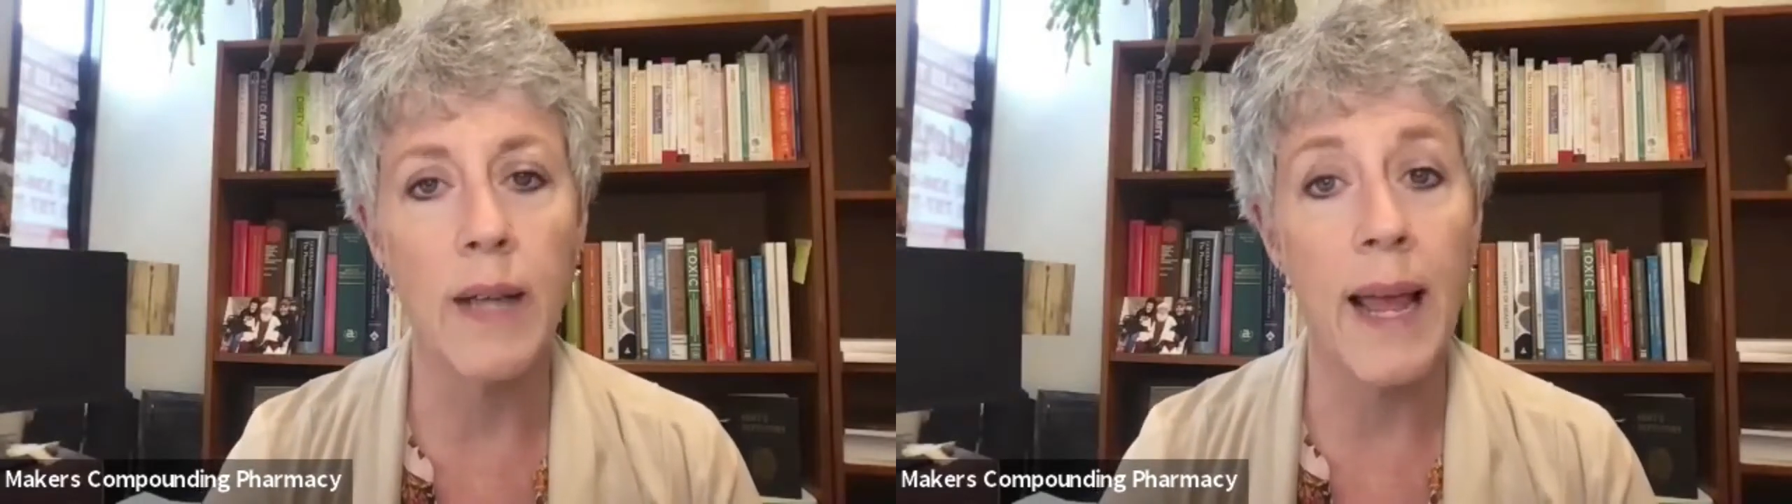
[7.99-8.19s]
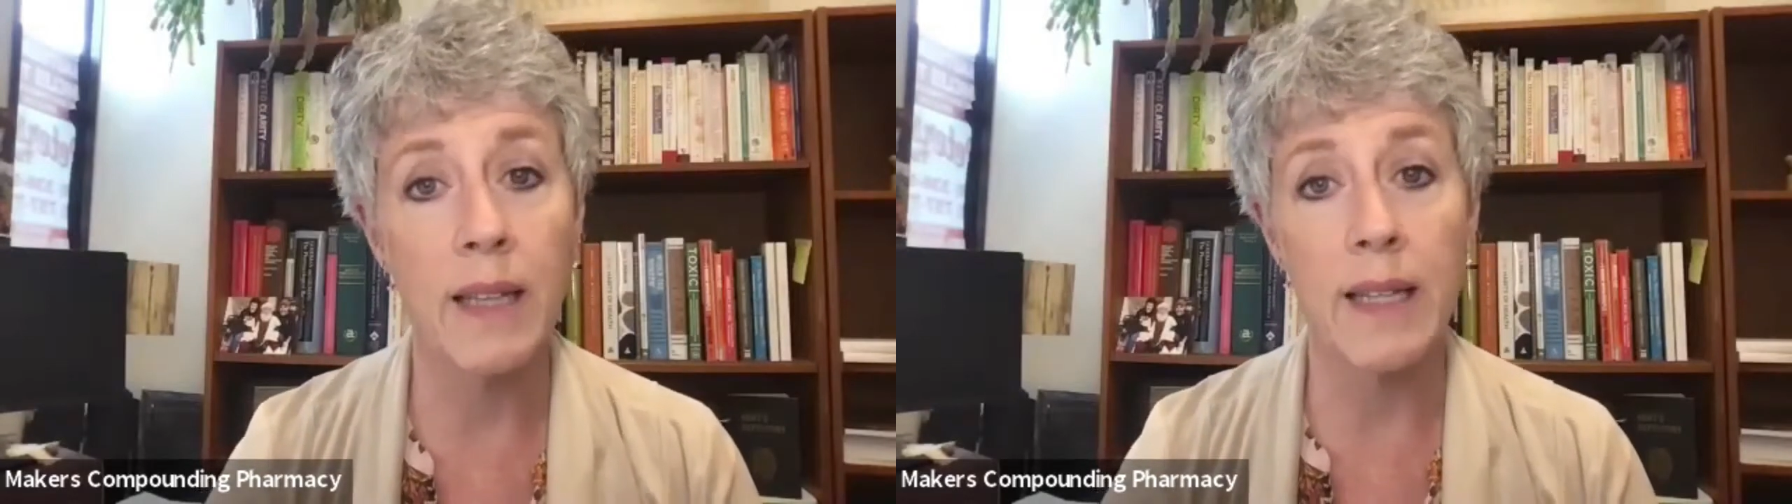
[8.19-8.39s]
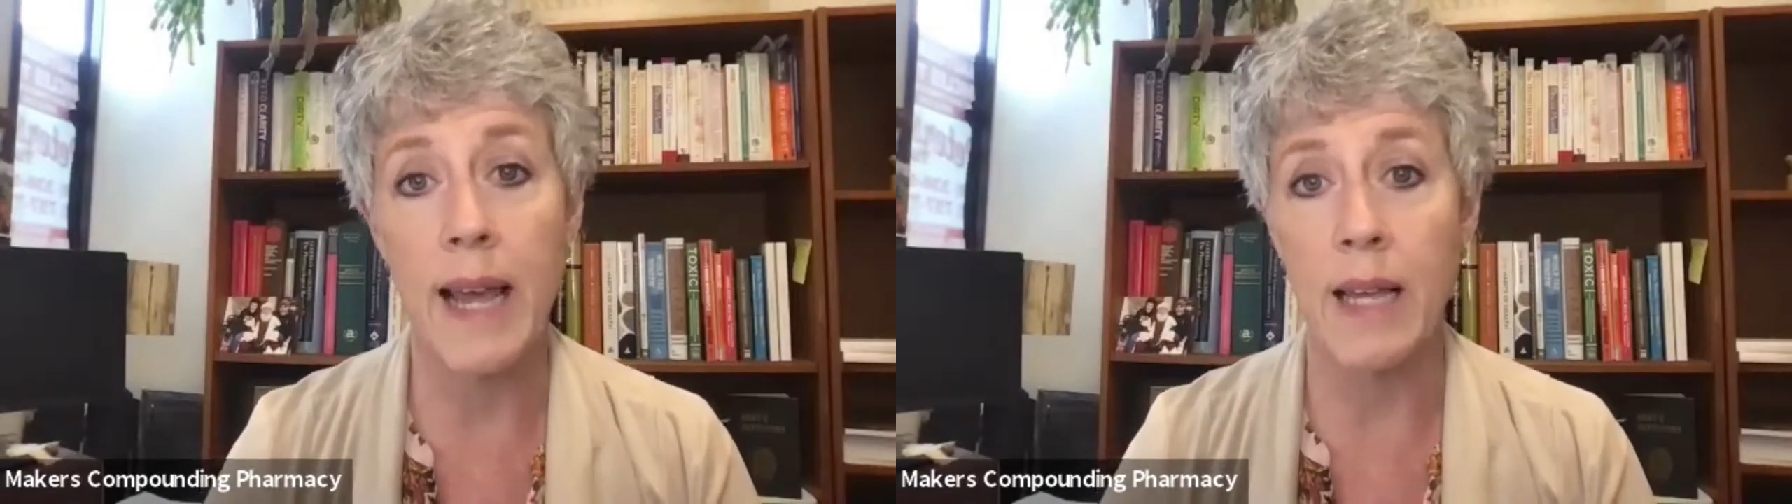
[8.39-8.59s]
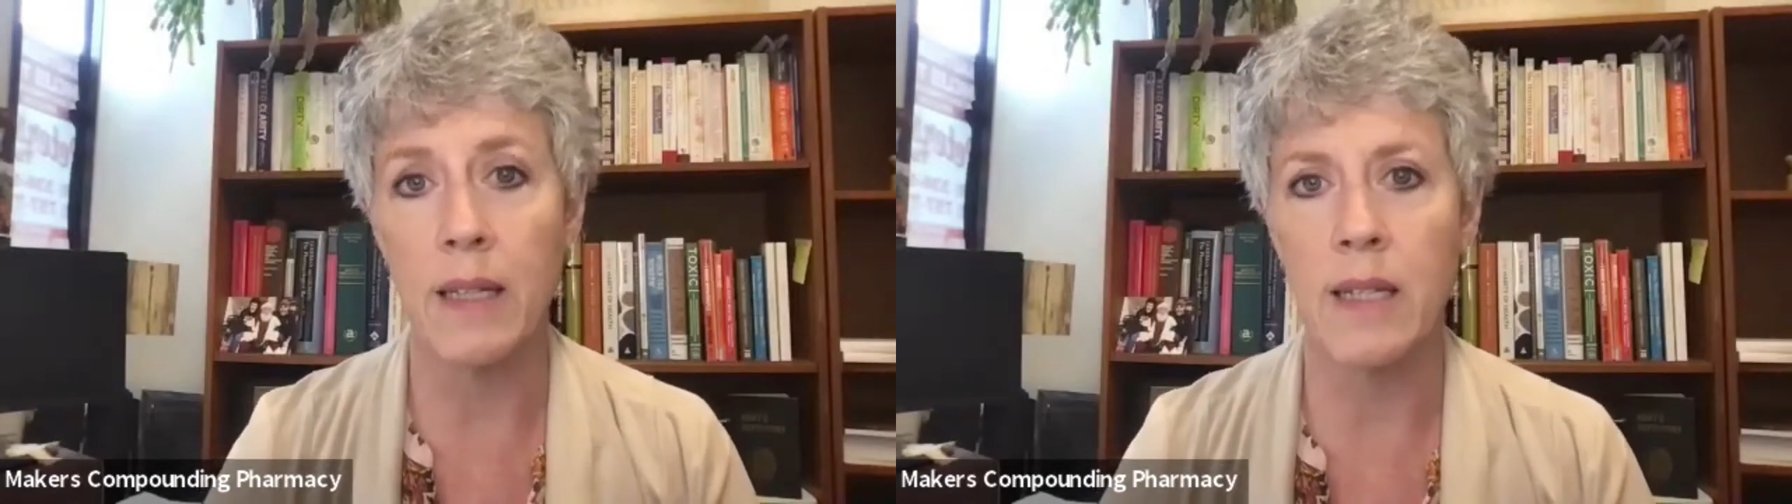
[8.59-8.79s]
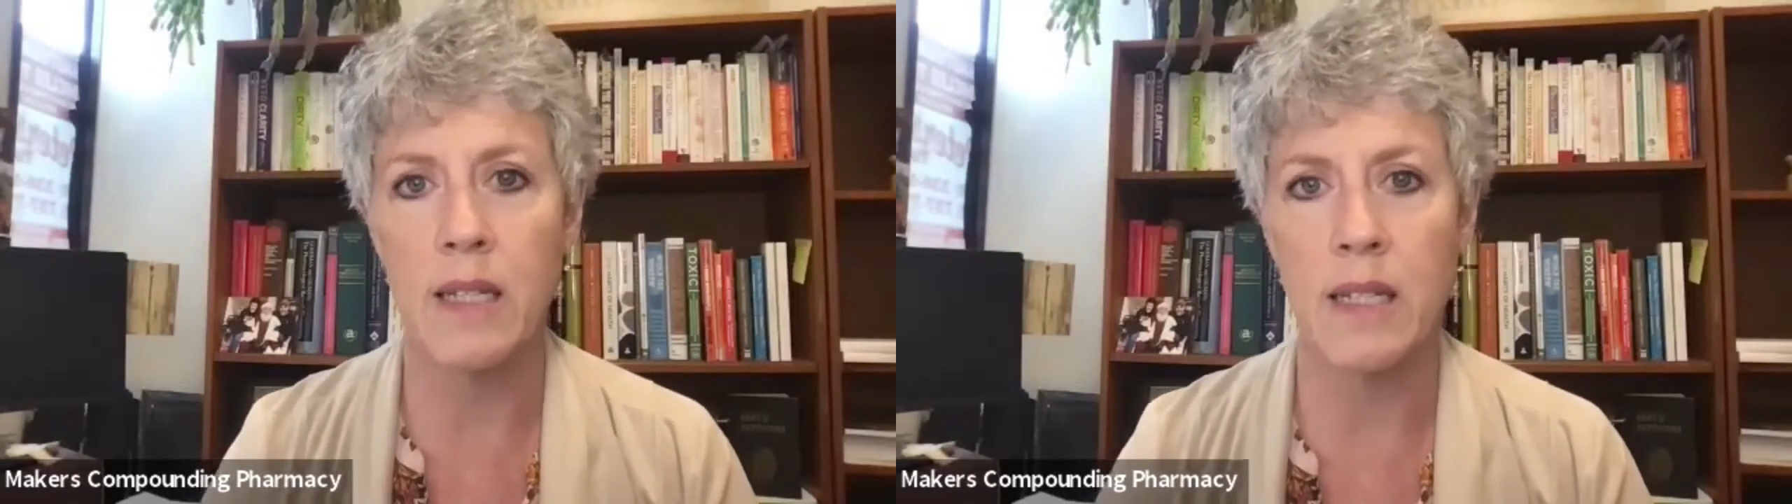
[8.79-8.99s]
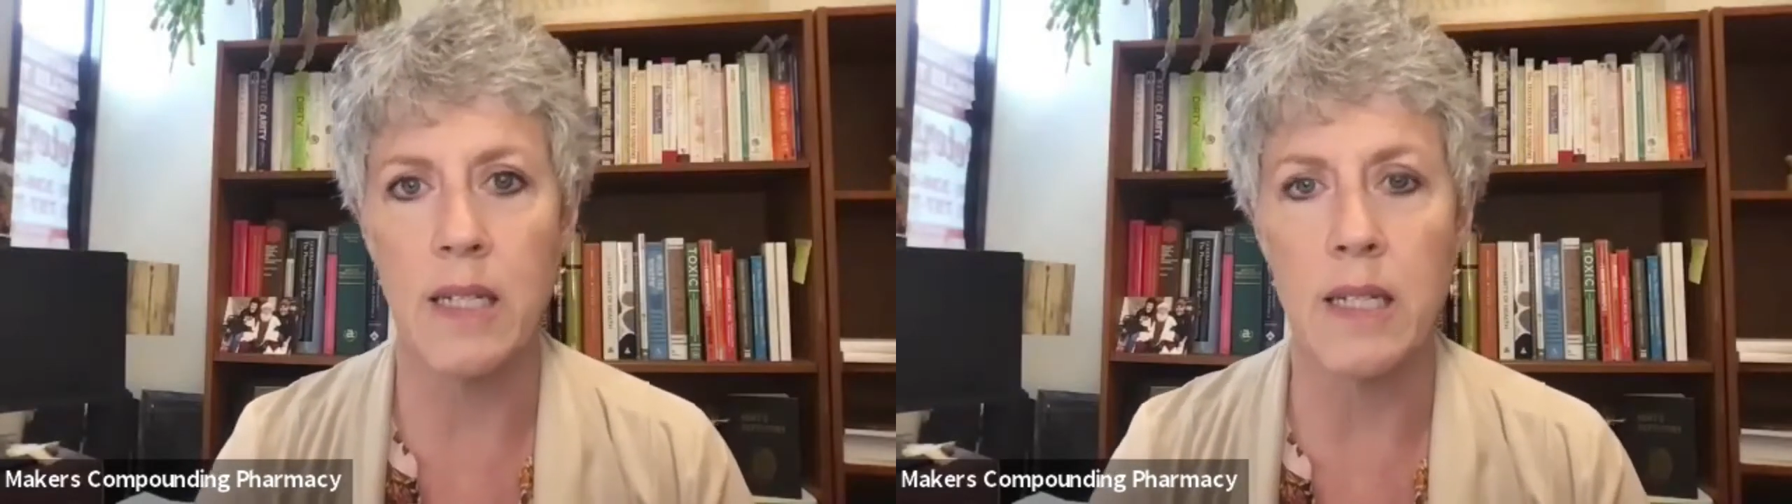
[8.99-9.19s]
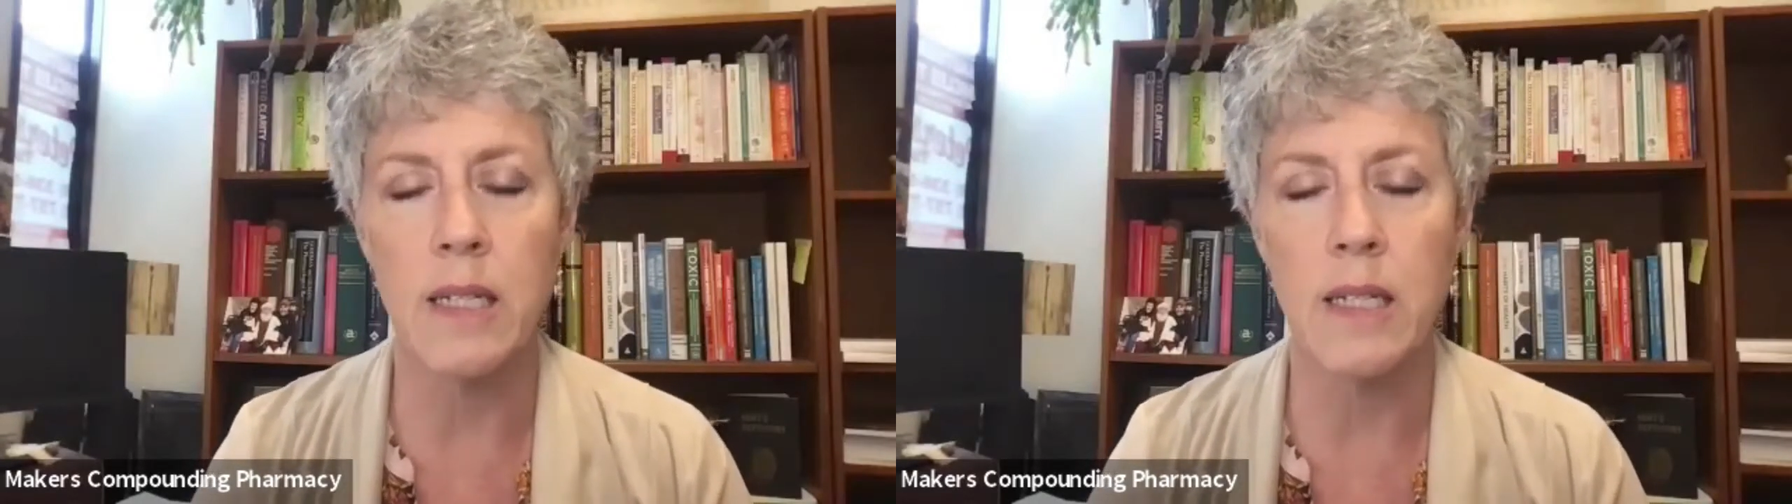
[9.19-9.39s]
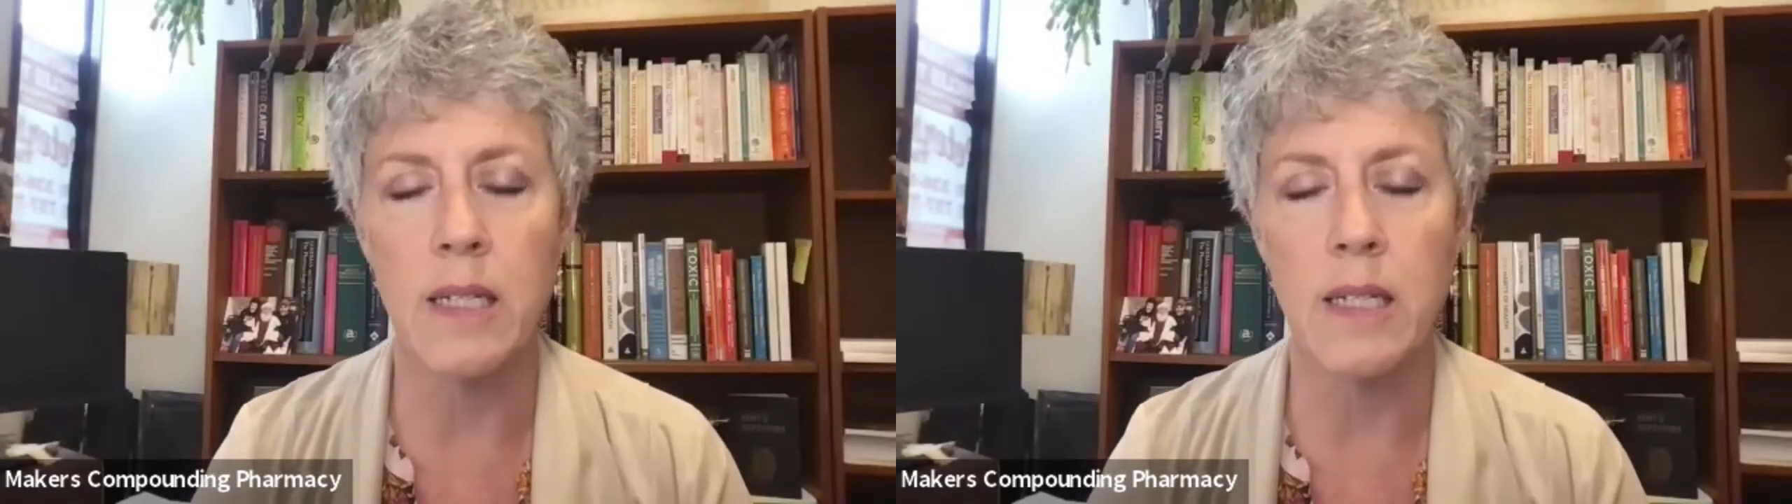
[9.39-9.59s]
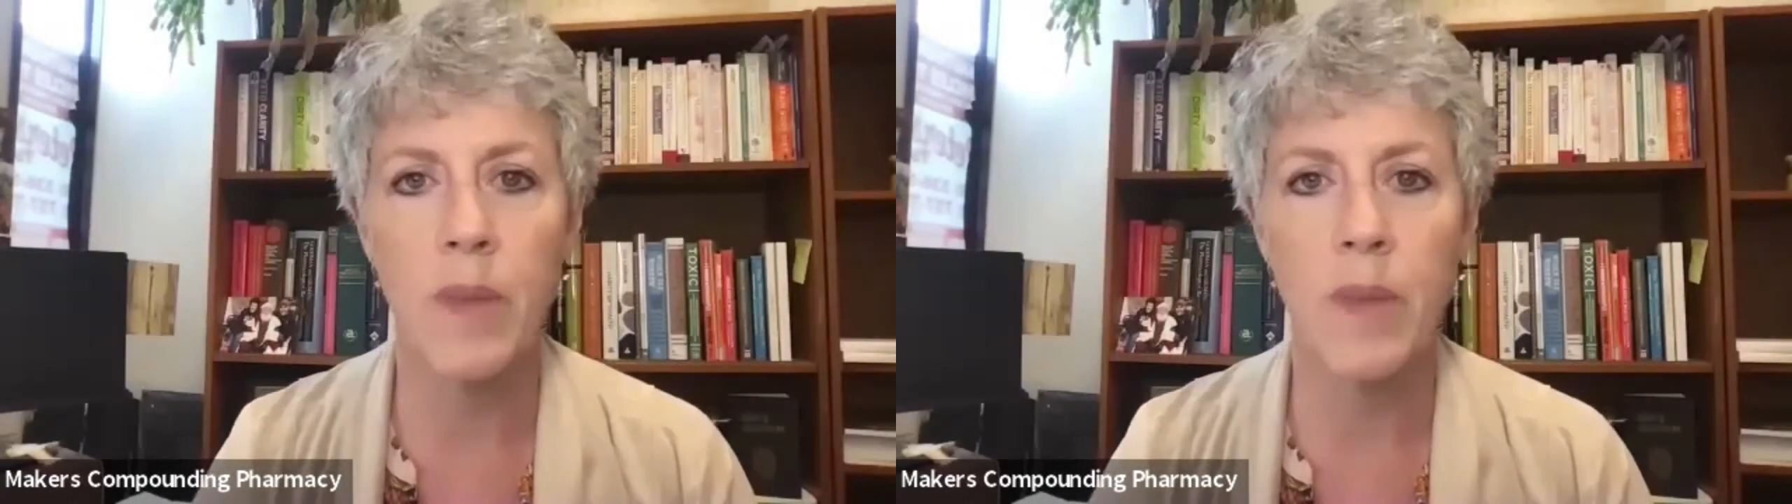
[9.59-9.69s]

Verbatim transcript: Hailey-Hailey disease.